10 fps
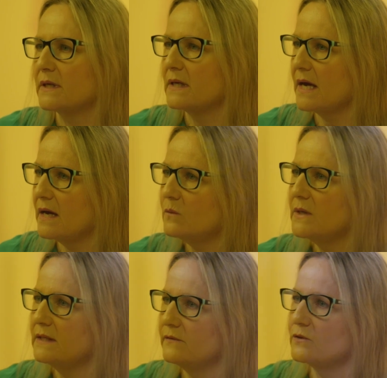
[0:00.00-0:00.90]
but how
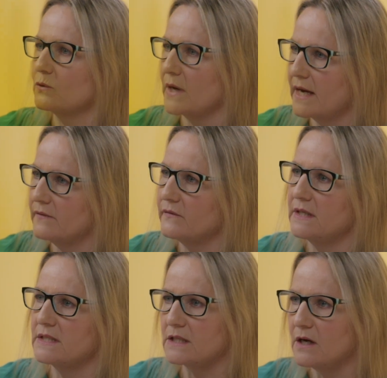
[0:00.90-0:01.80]
we live throughout
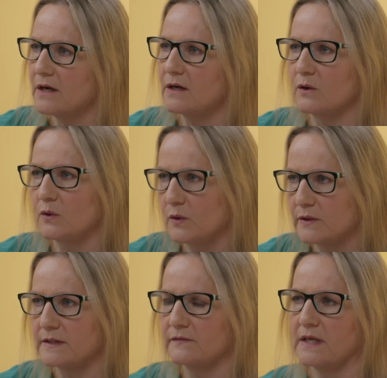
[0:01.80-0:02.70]
the entire
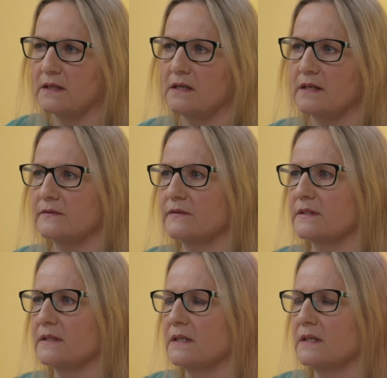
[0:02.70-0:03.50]
course of our lives.